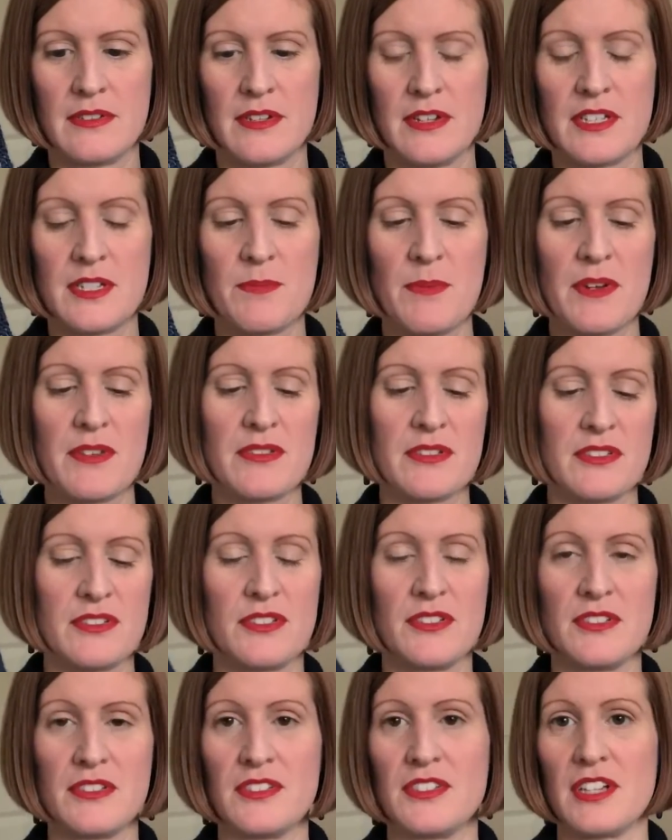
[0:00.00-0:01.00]
I suppose I
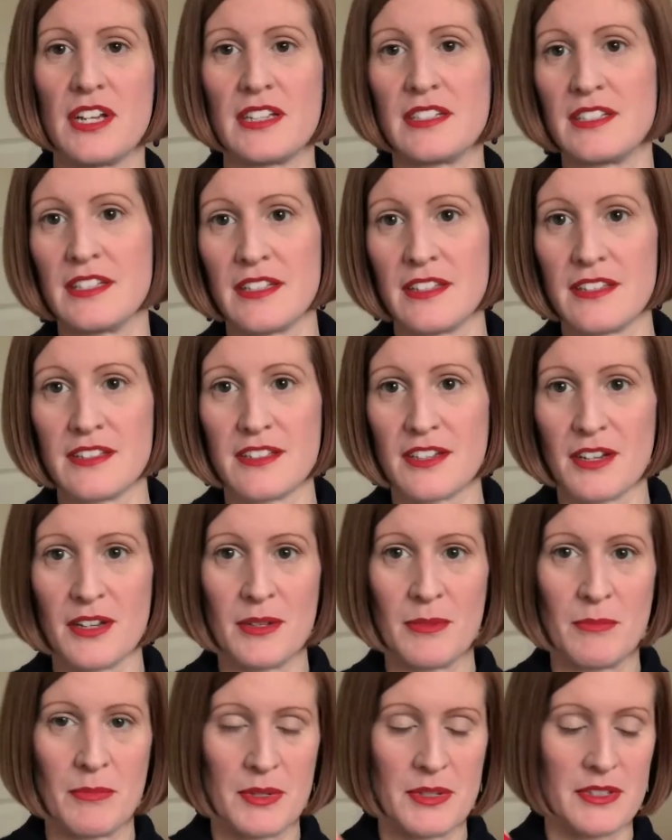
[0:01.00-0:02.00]
should have checked it at the
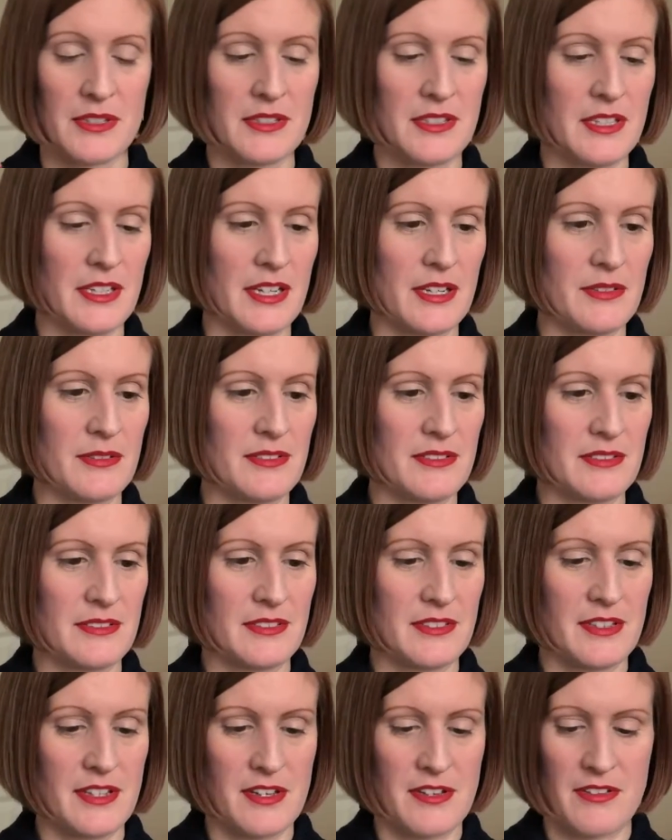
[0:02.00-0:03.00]
time, but you know,
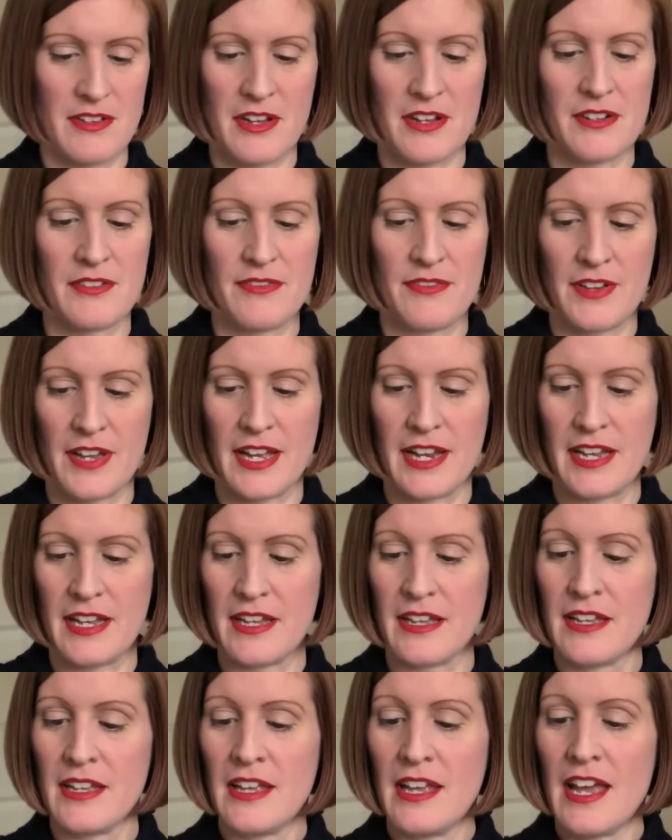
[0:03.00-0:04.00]
you could kind of forget
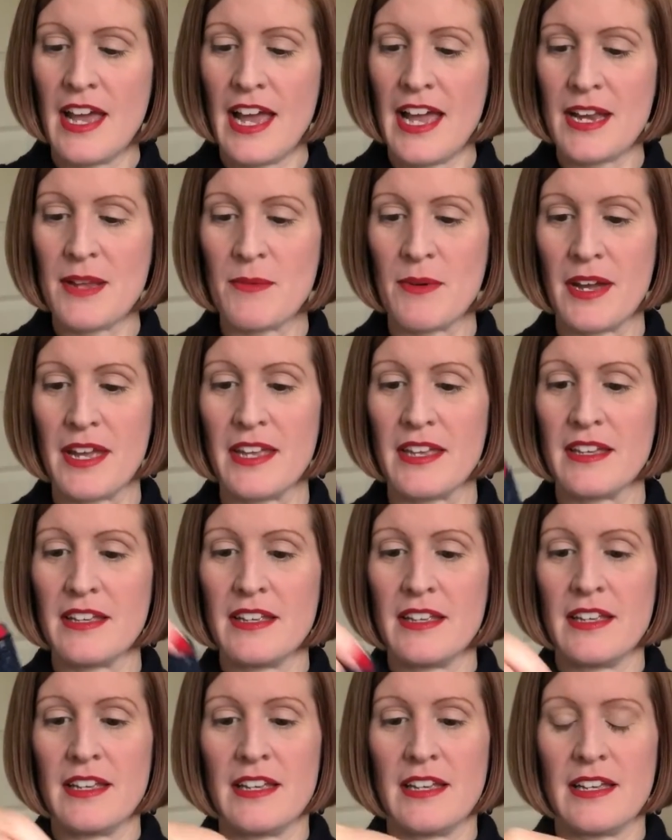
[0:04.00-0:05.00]
it. Anyway,
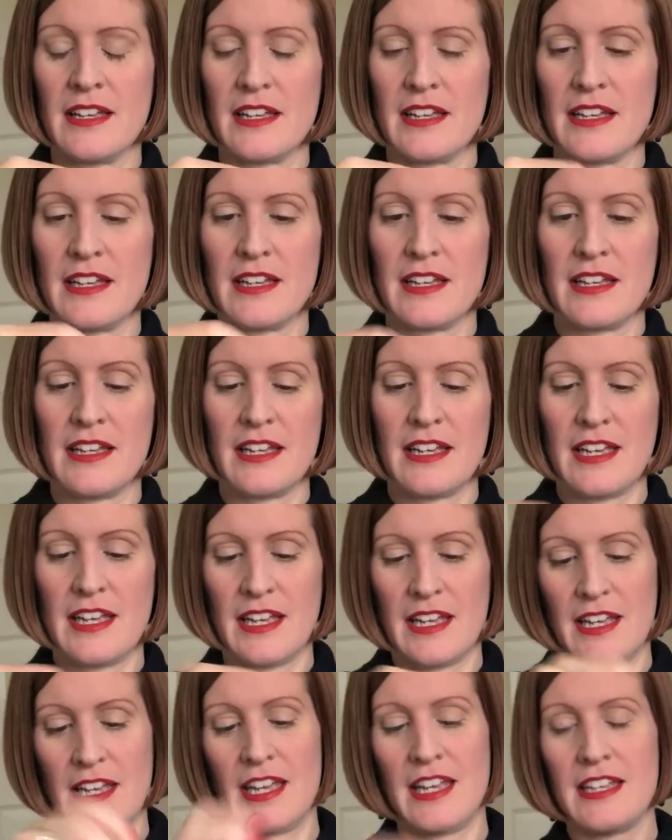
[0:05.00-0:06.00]

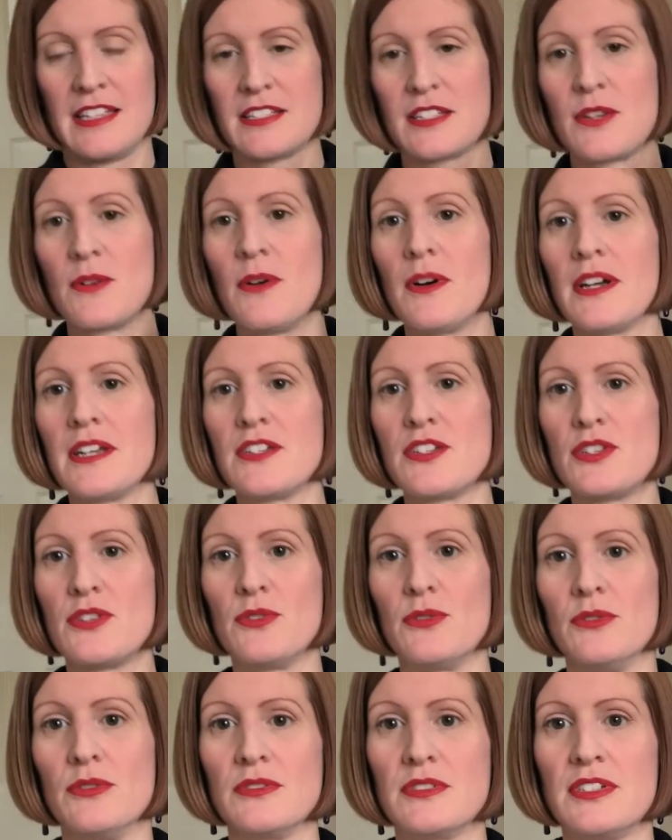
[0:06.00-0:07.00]
it's quite
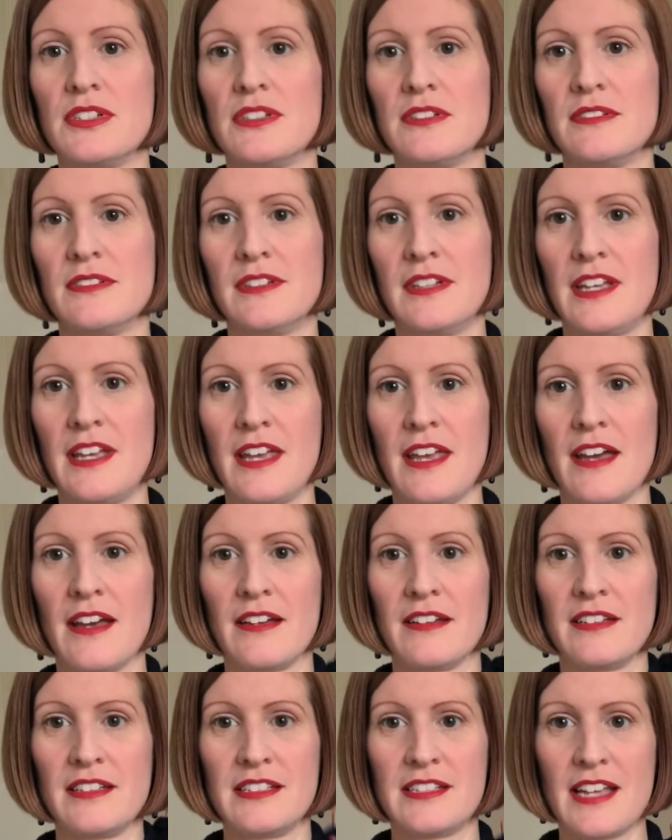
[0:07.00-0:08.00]
short here.
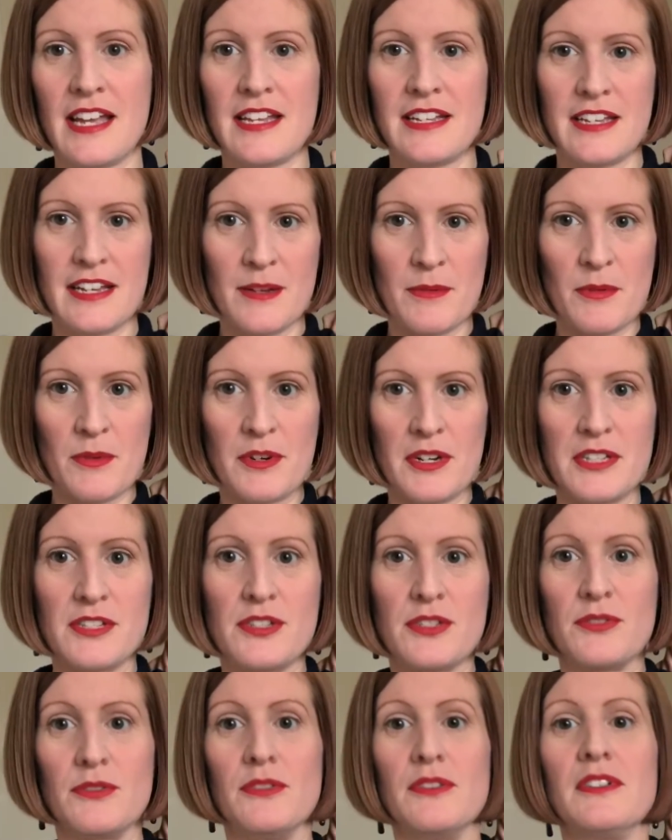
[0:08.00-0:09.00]
It's ended up quite
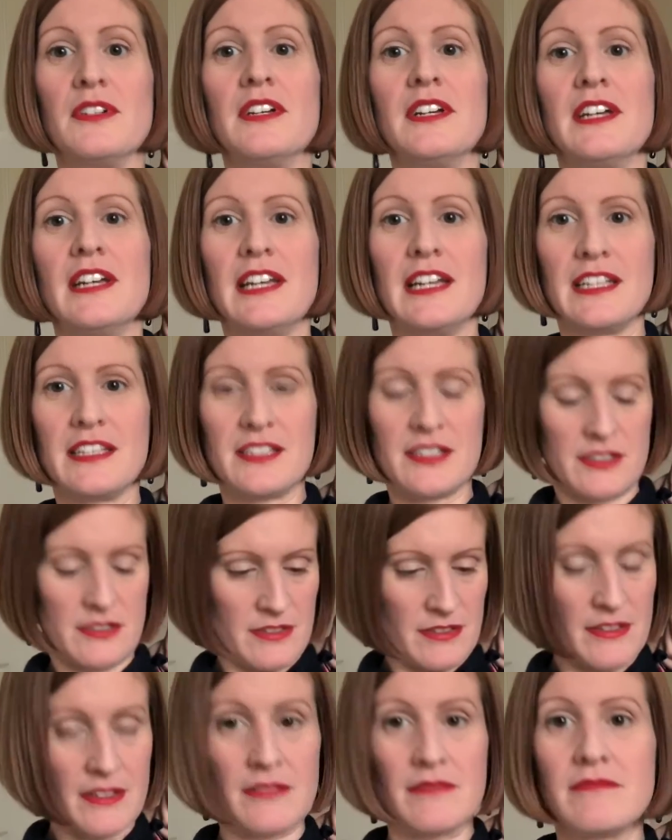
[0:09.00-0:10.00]
short. It
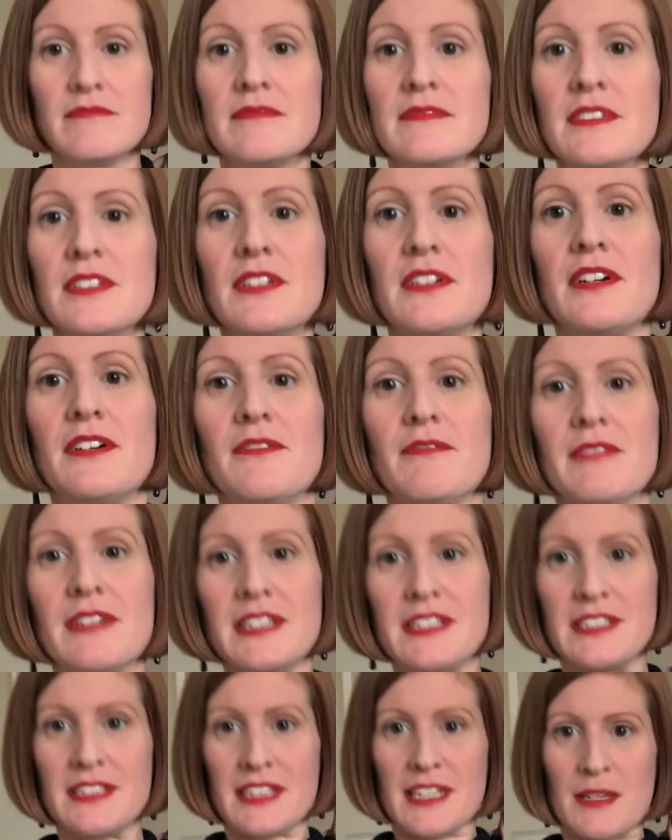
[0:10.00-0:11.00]
doesn't, you can't
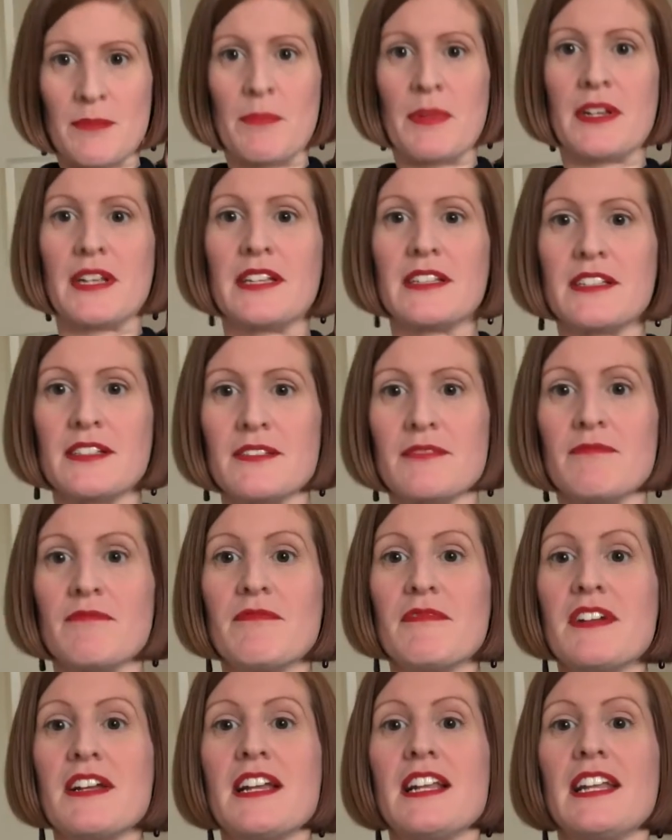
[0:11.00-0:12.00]
really see, but it doesn't
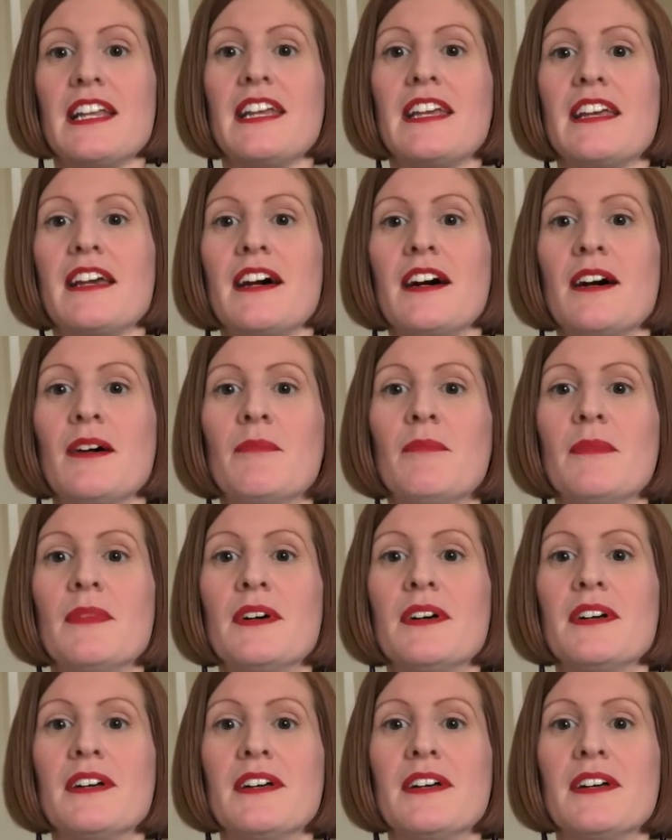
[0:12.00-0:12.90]
really come,